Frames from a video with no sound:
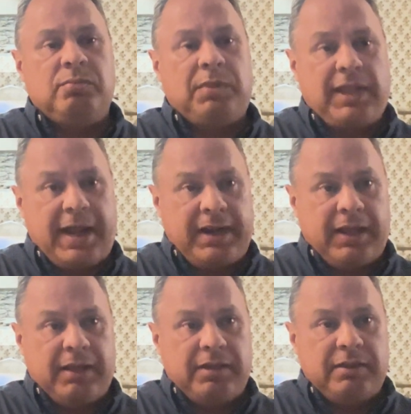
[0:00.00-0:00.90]

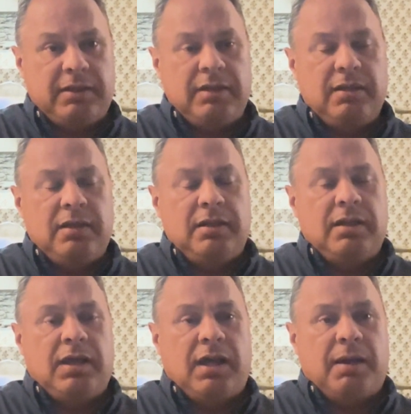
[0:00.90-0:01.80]
planning,
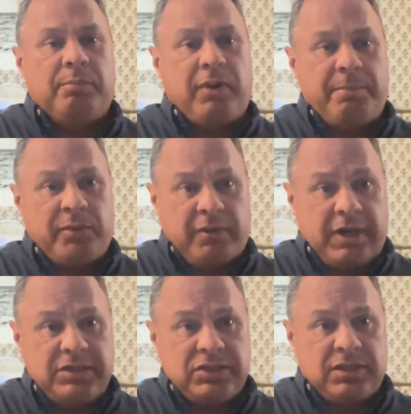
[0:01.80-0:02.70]

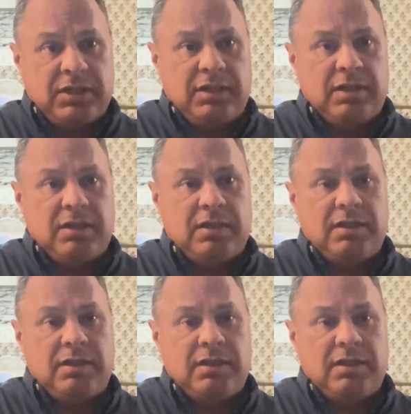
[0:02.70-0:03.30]
preparation,